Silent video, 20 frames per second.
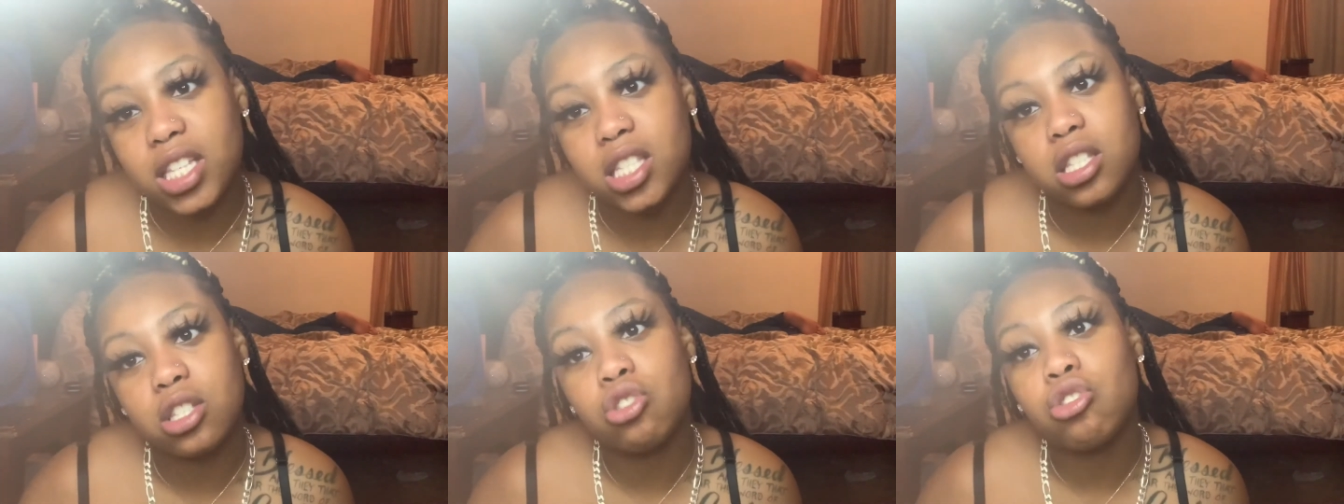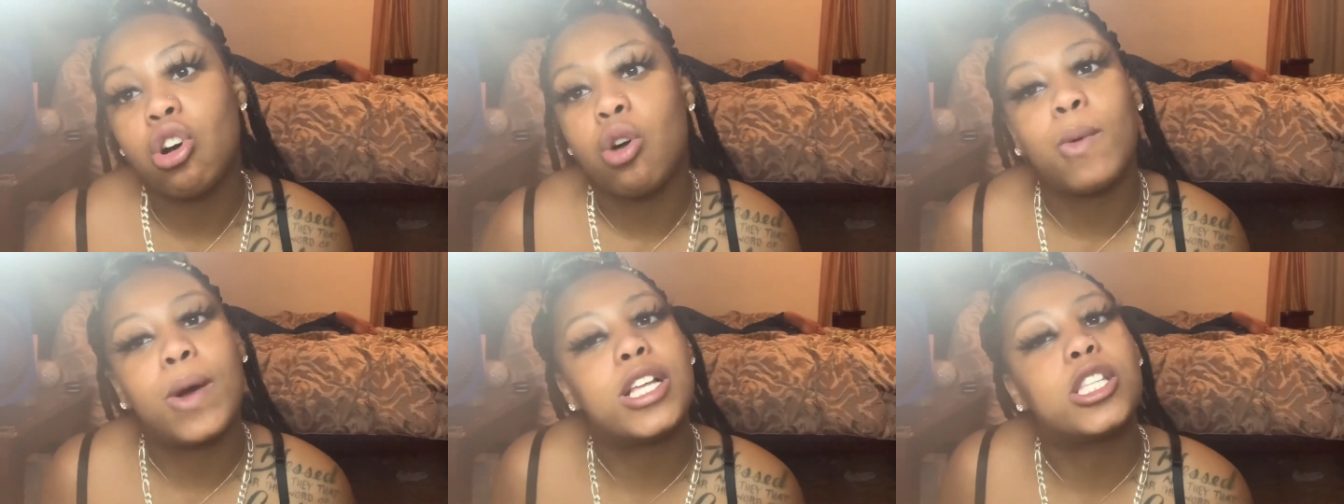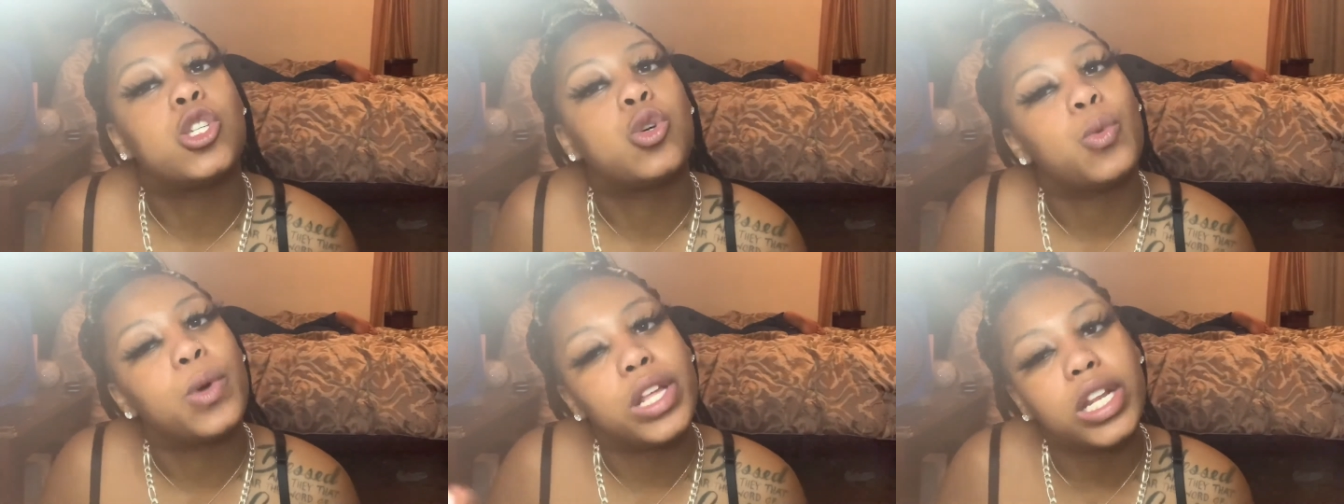you gonna wait
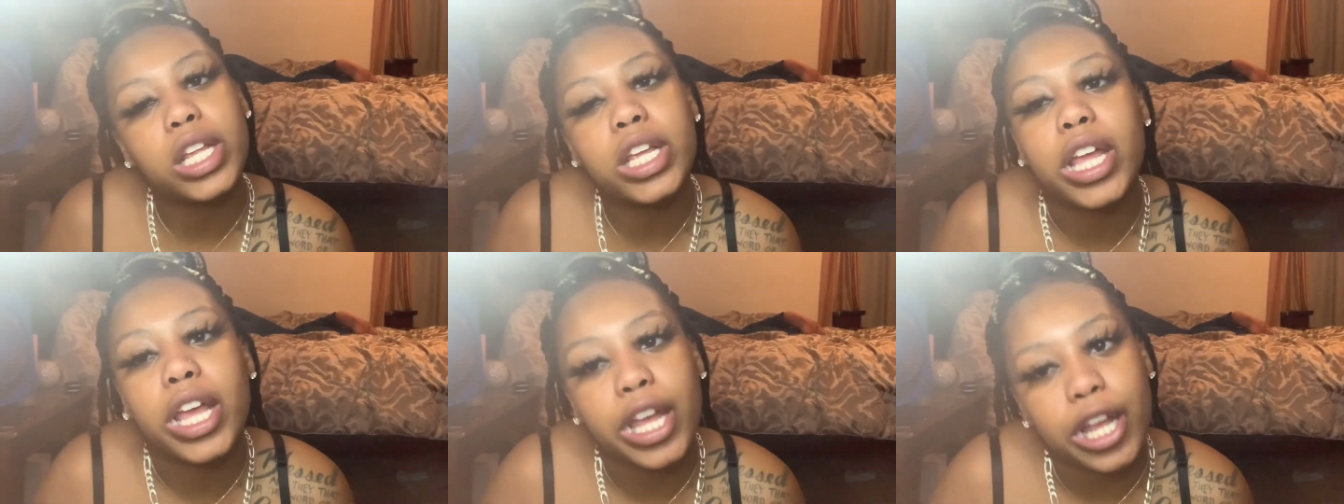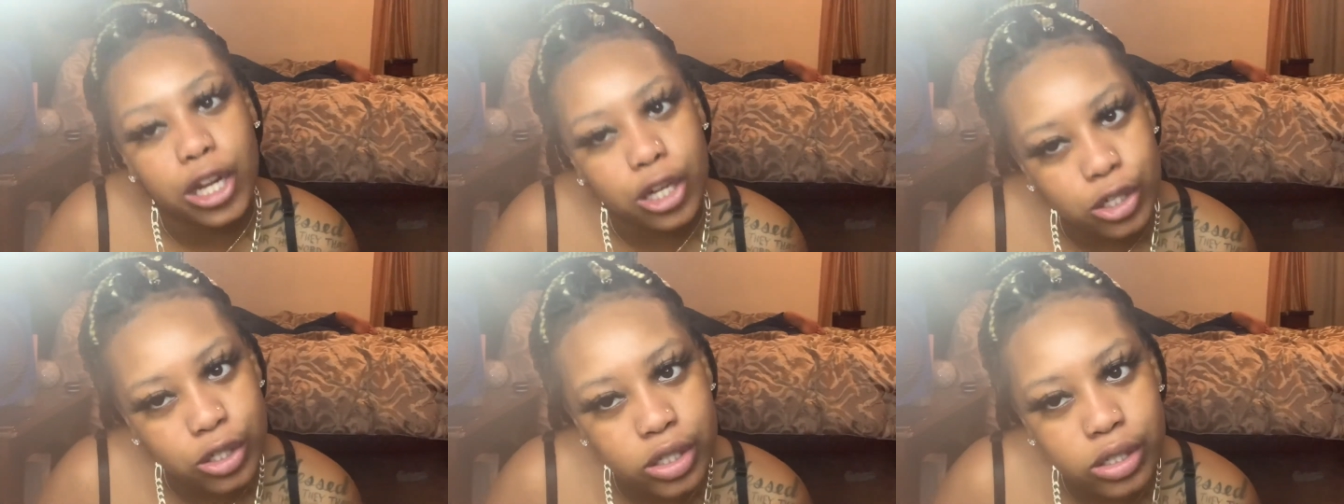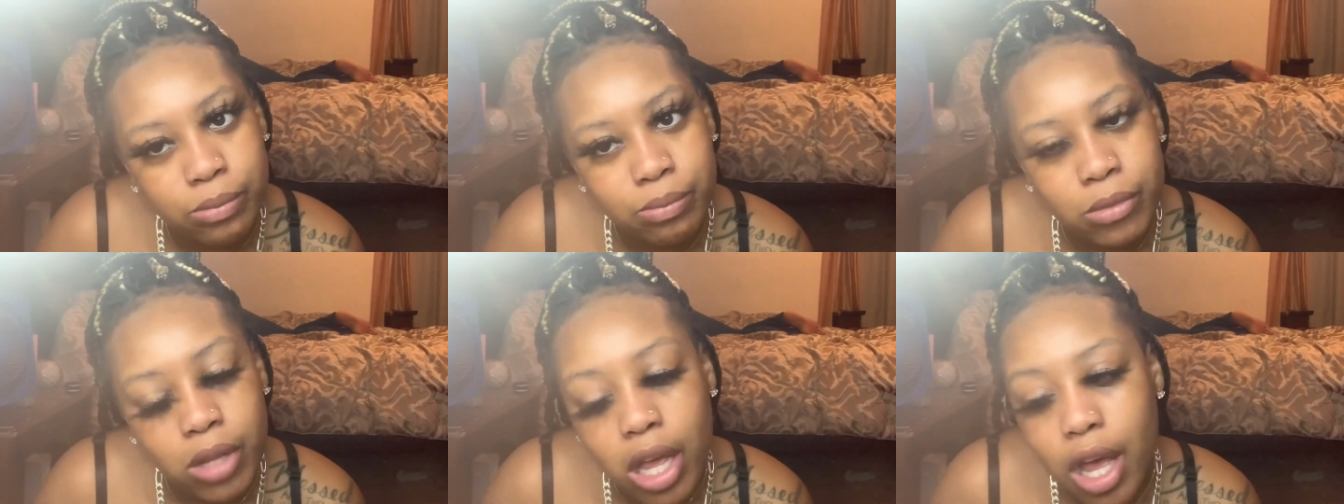20 years.
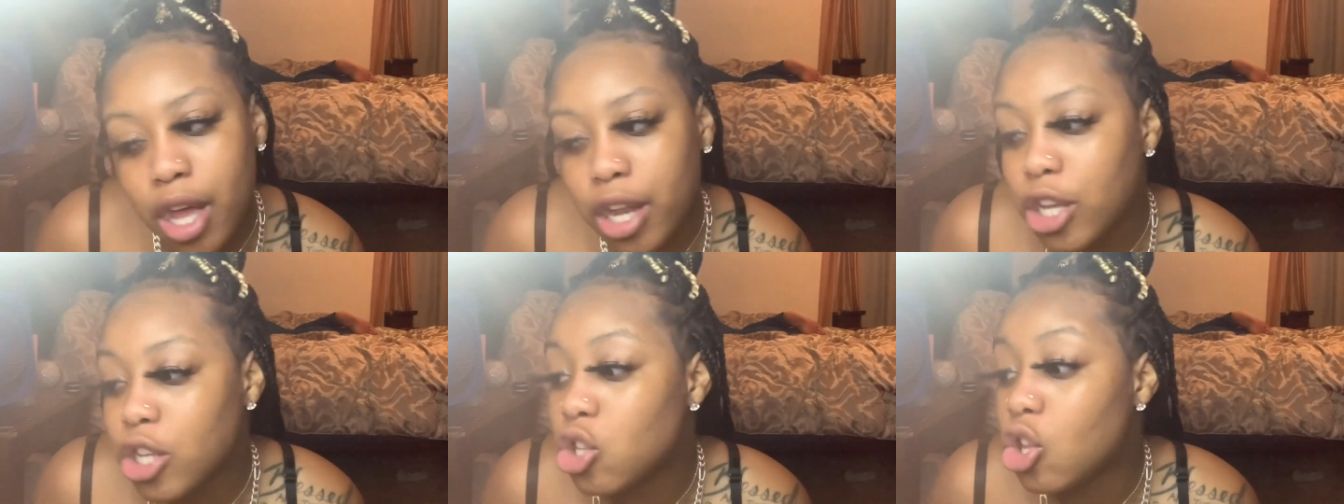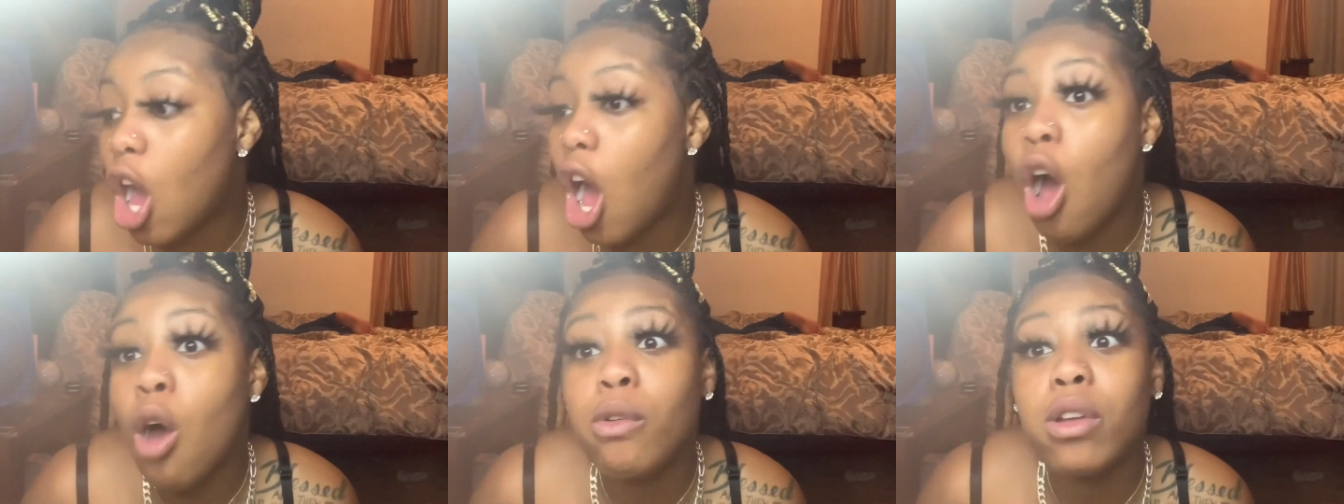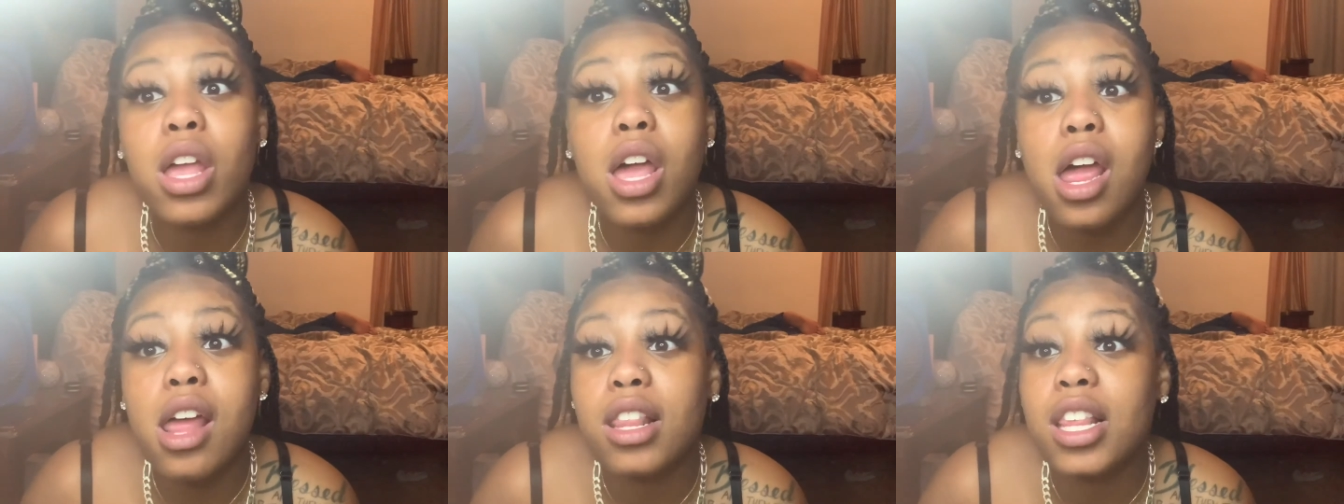oh,
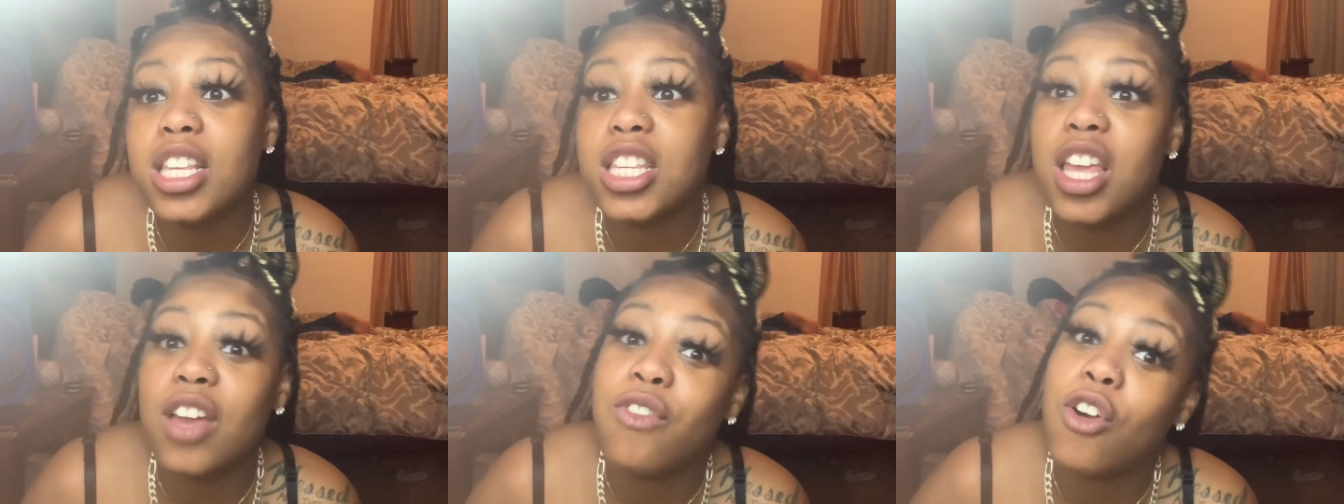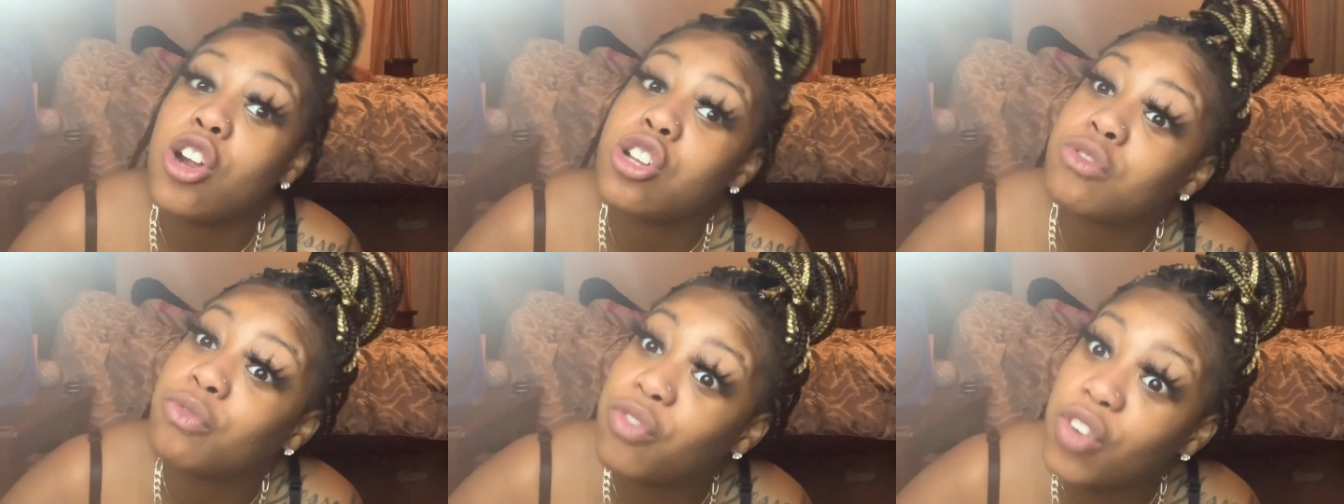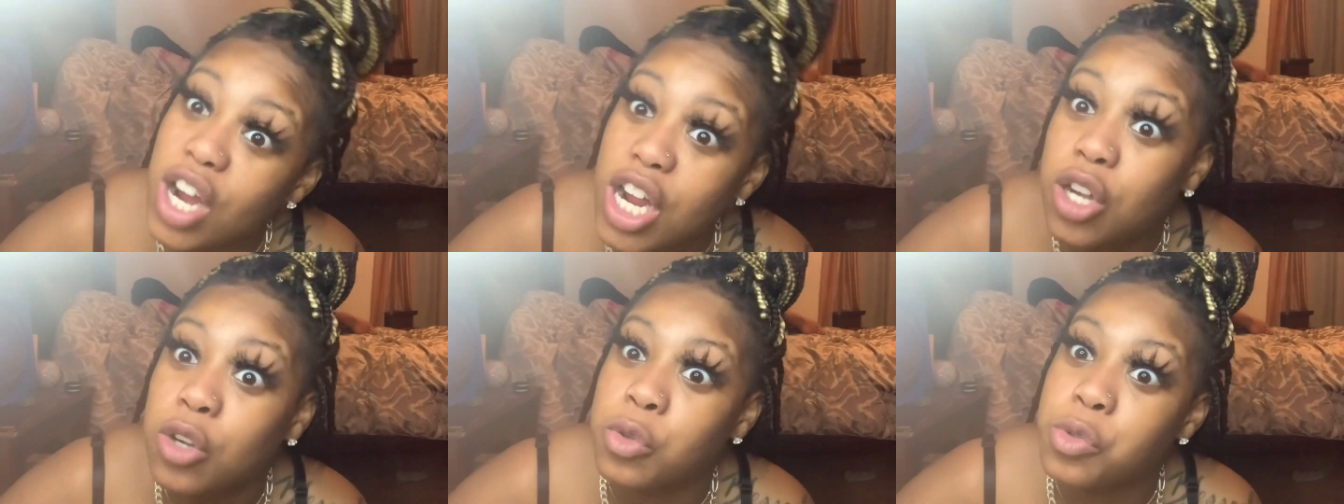yeah, let's give her some
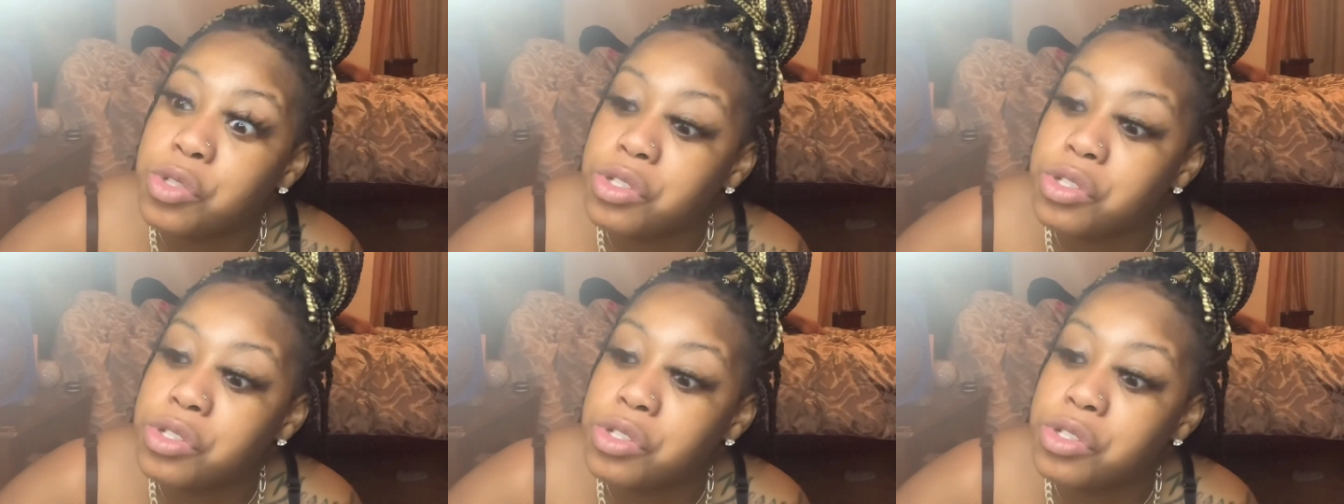freckles.